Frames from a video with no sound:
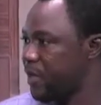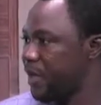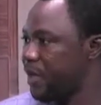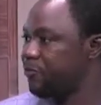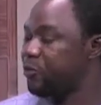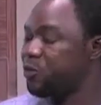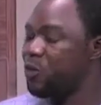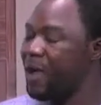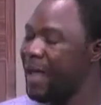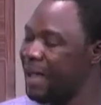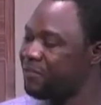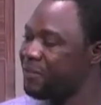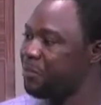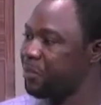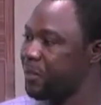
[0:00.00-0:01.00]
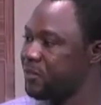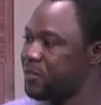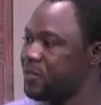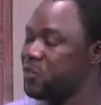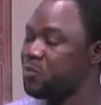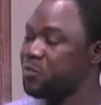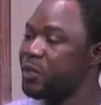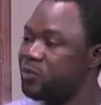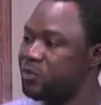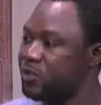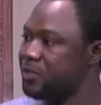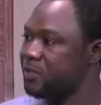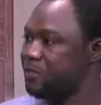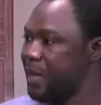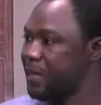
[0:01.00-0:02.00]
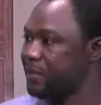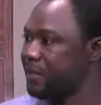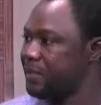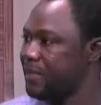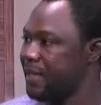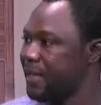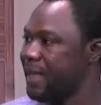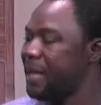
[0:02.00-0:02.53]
If we don't have the president speak to these matters,